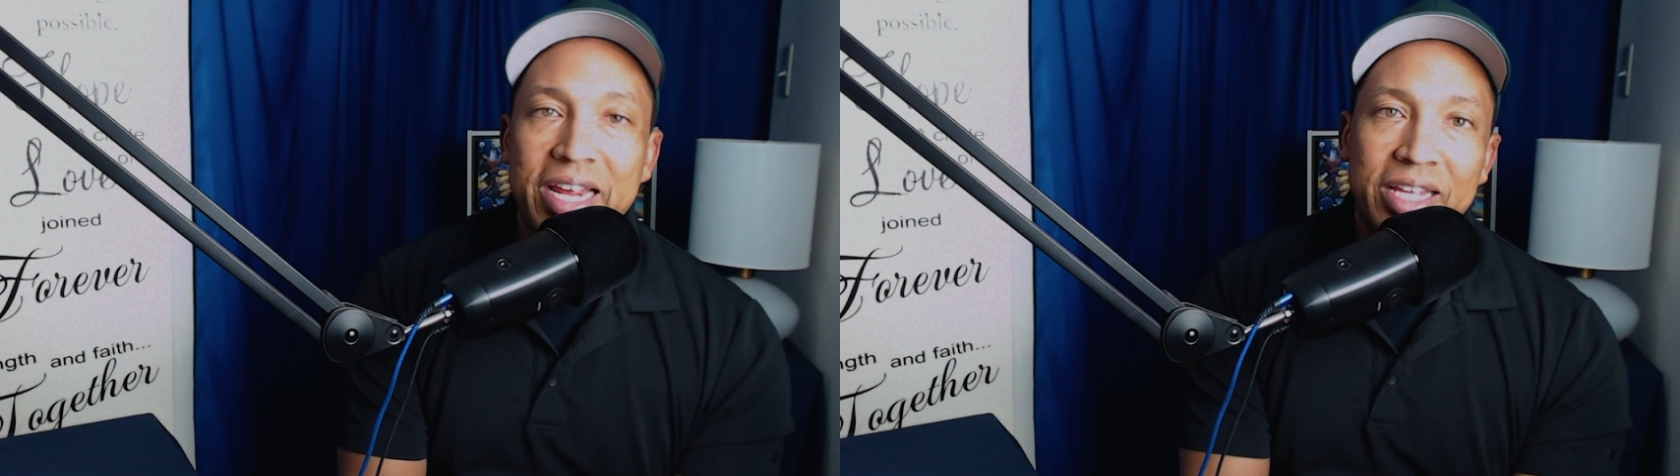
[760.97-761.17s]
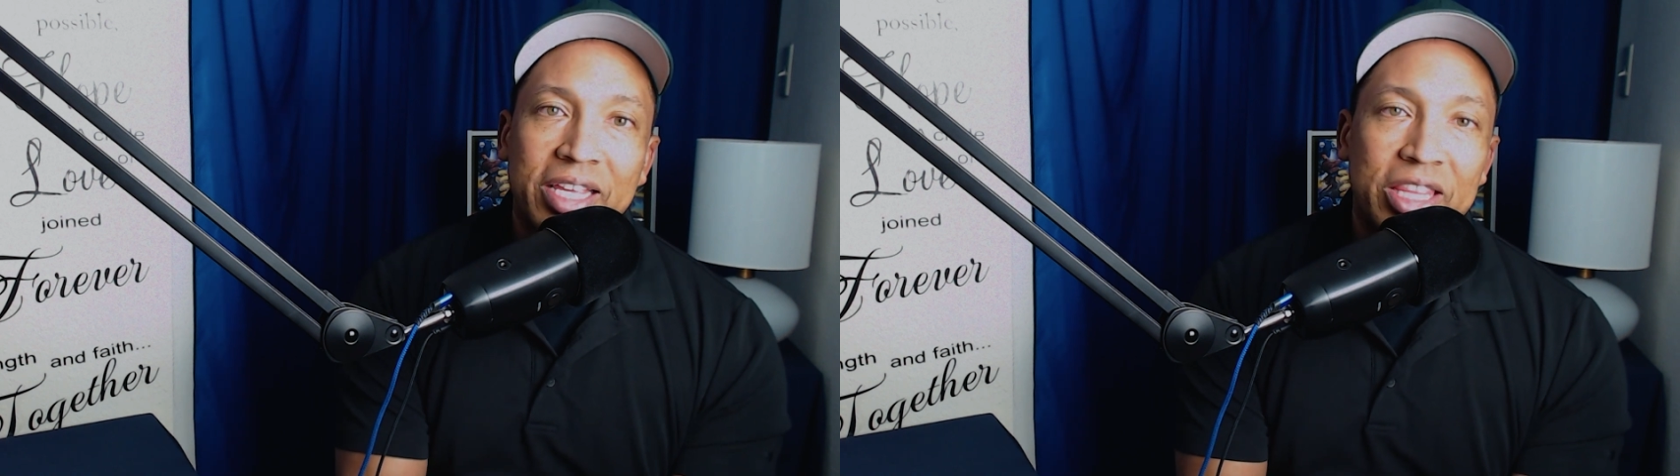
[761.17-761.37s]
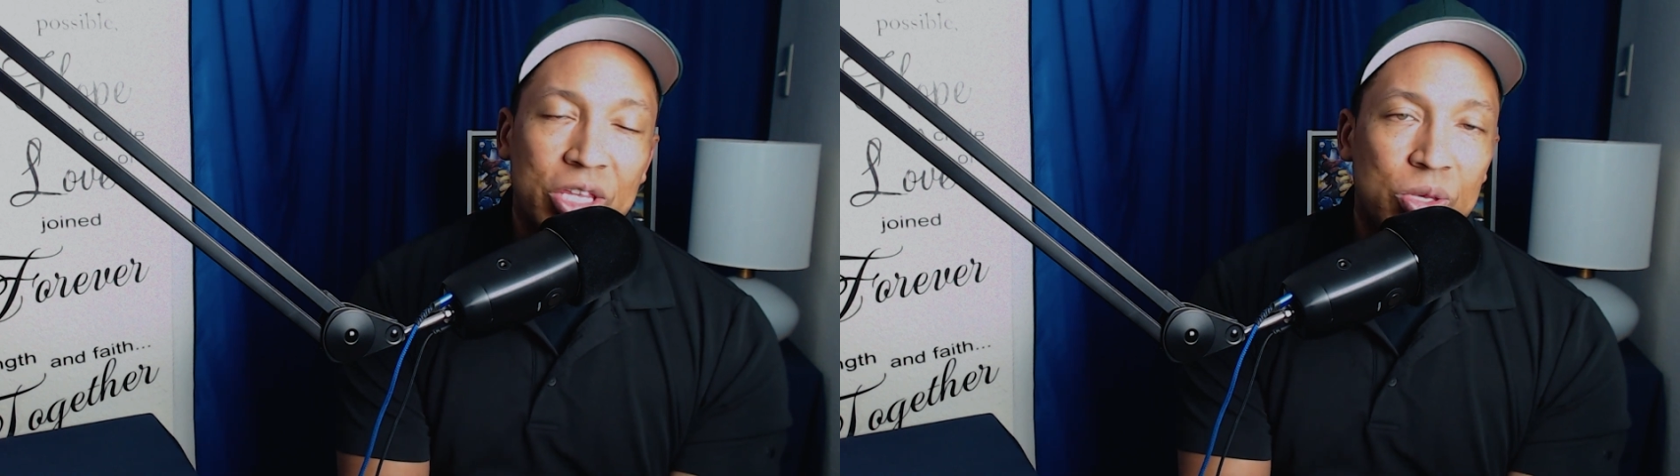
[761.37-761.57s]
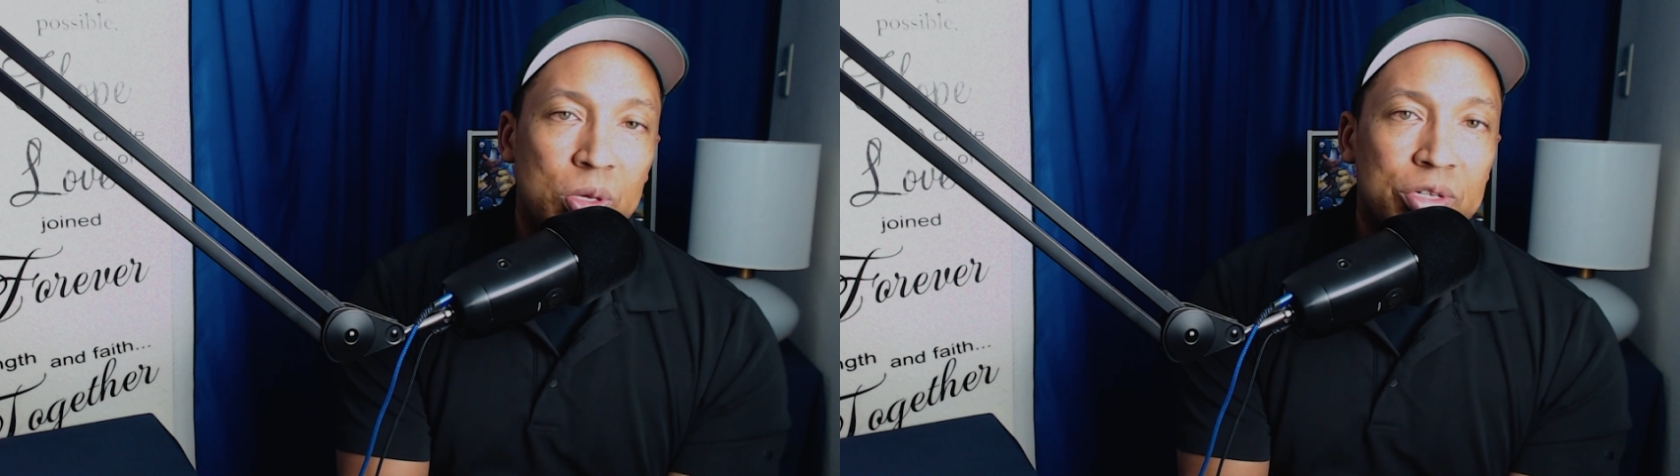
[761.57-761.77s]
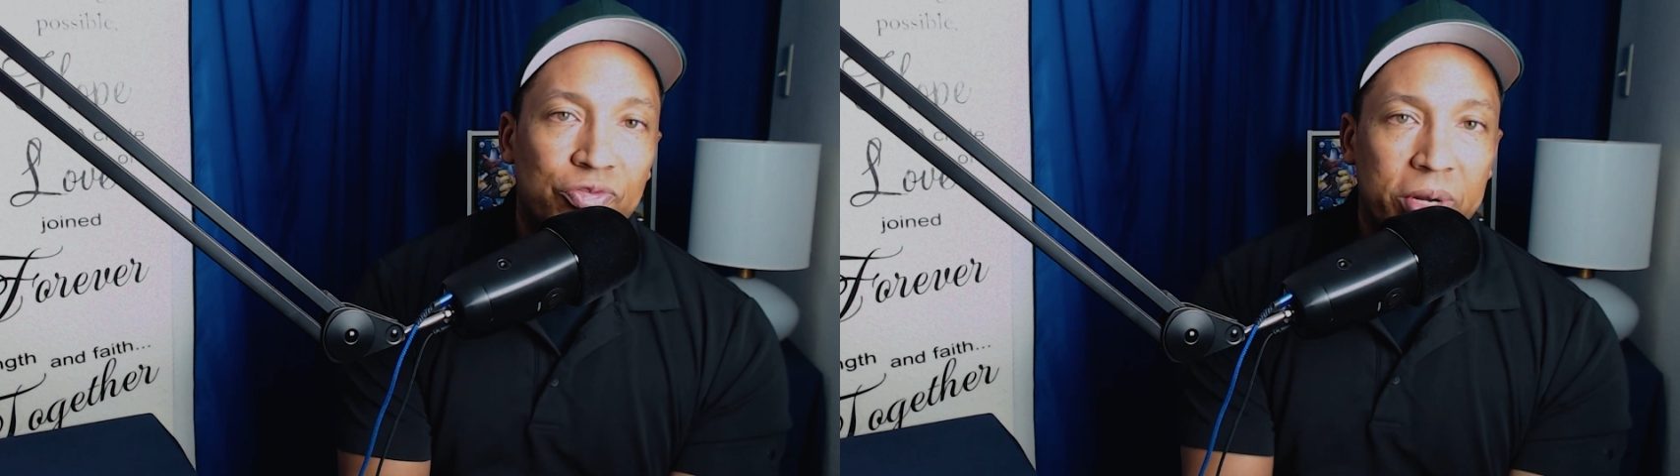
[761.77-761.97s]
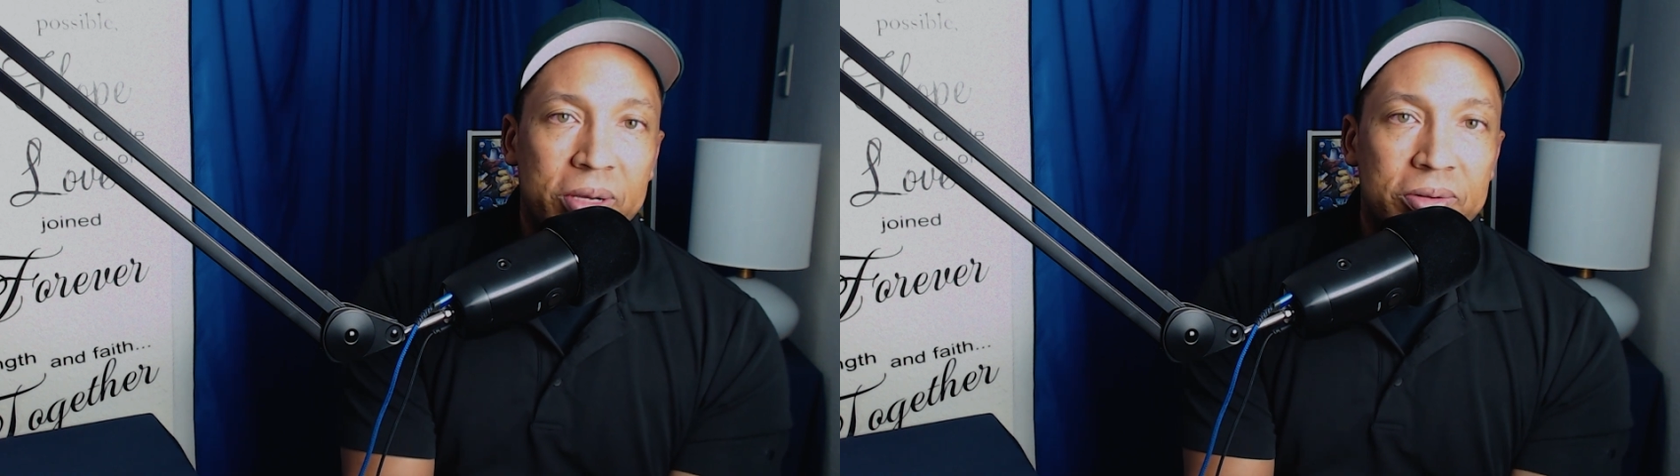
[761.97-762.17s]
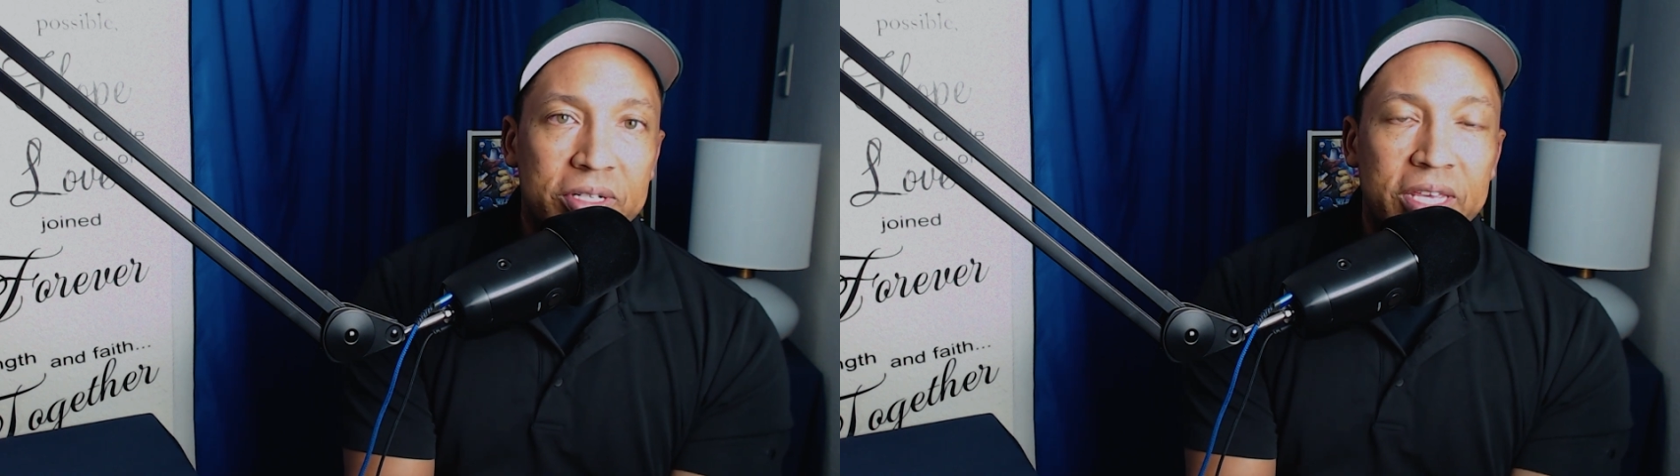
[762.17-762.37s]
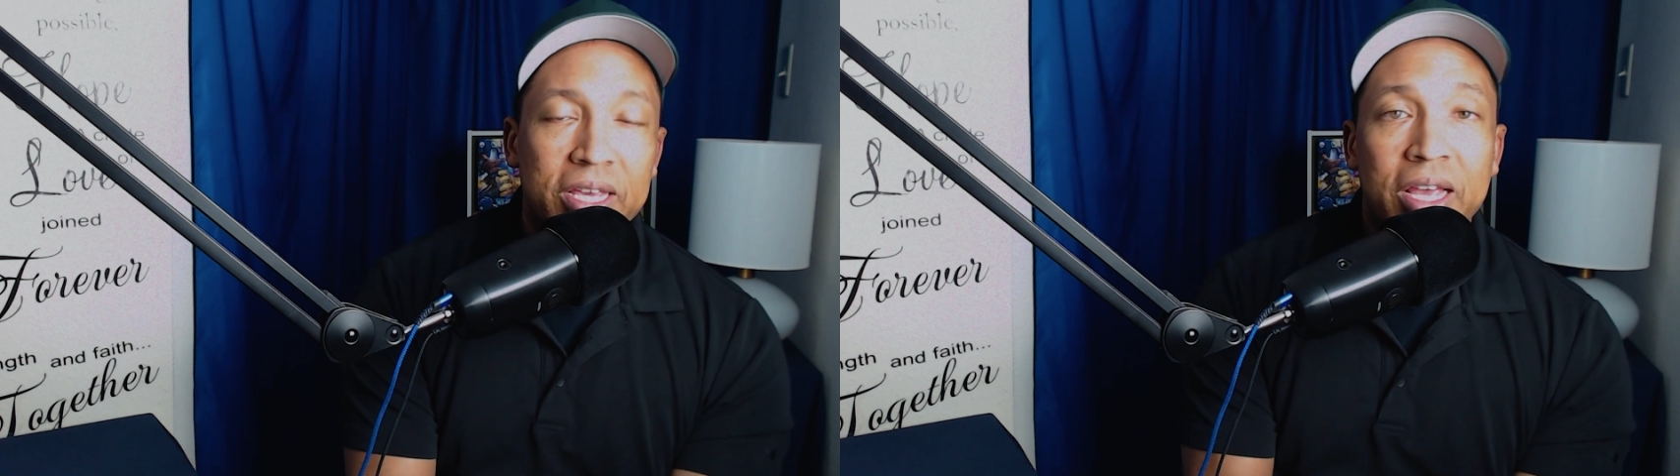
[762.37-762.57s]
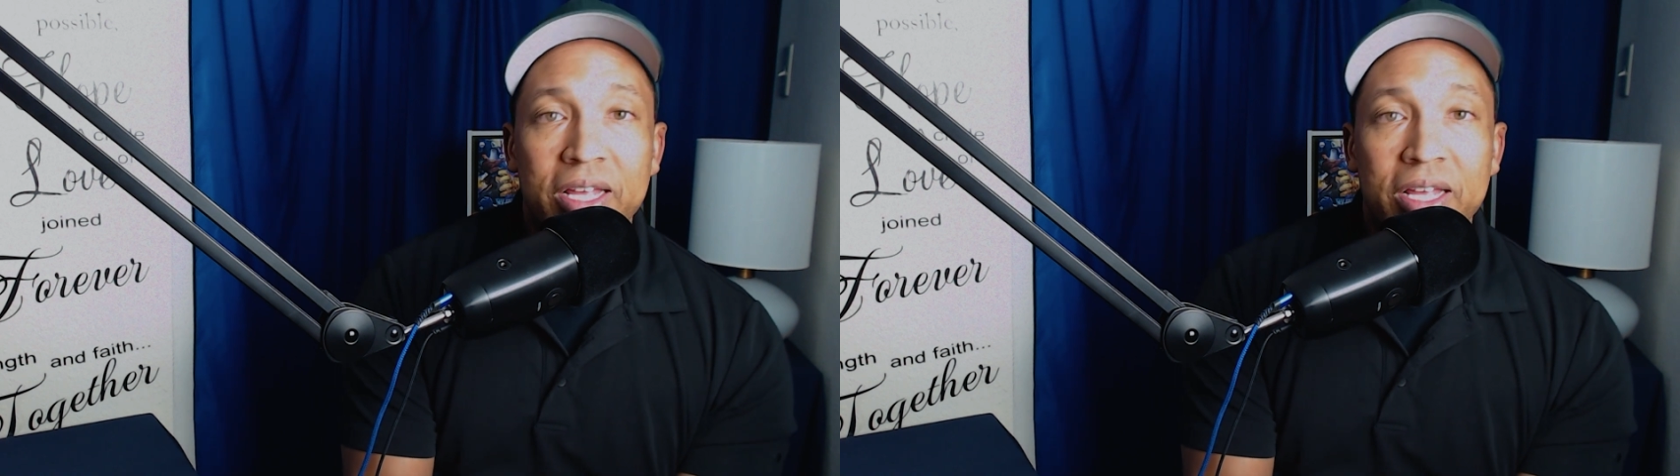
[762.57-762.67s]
Anything that you use frequently,